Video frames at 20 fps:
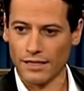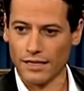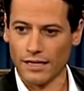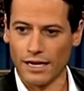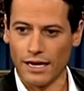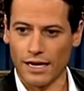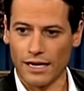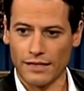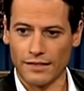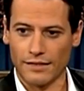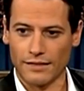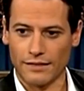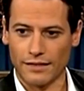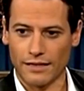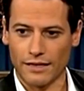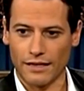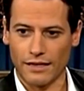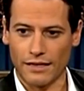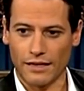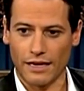and uh,
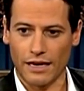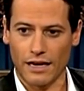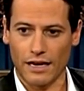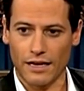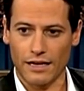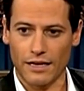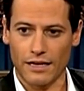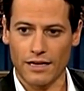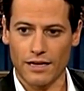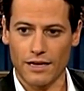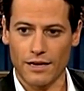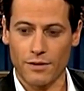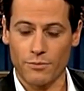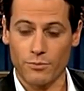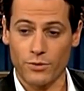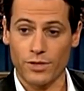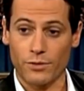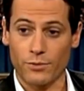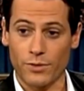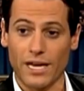I,
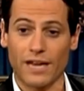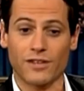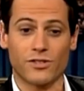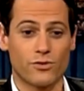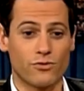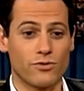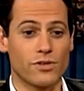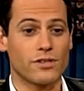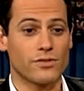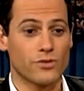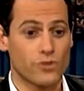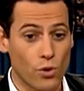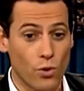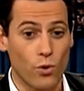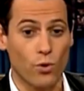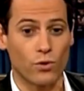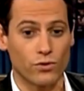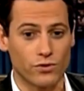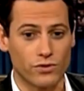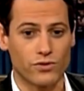we we had to
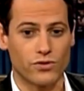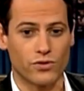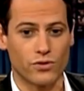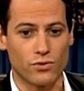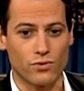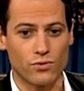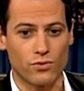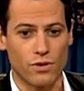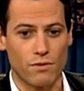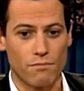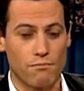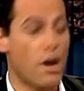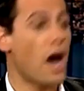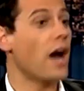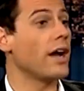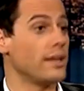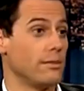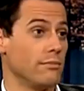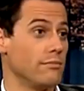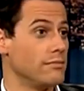resort to
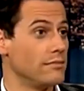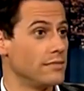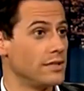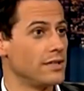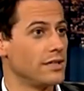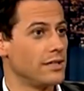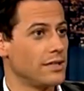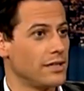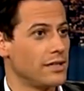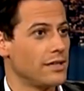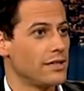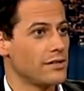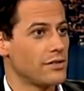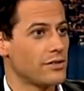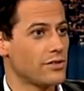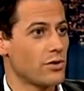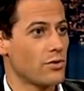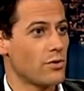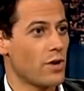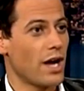mime.
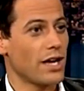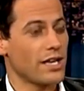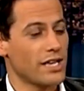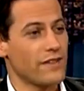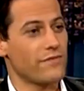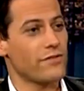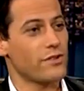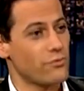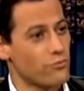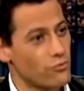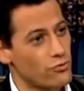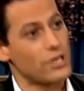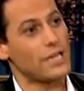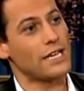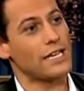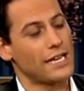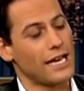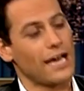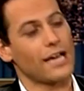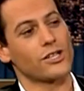So I never
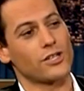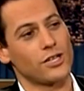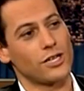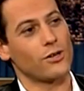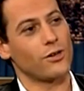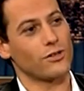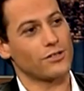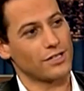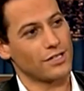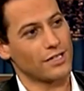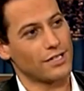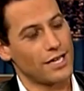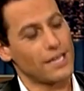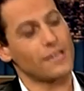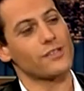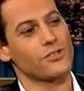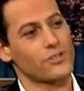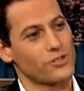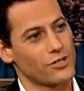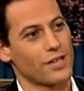really actually got to
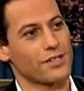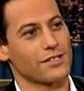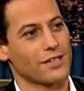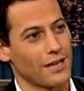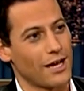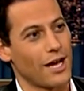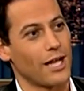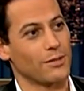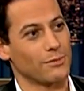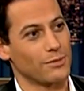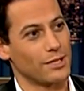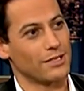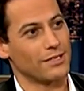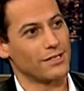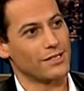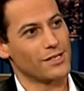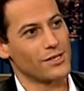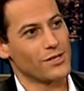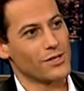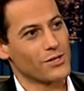kiss Jessica Alba.
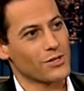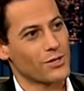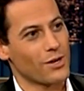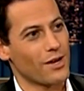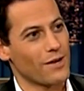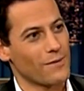Because she so, has to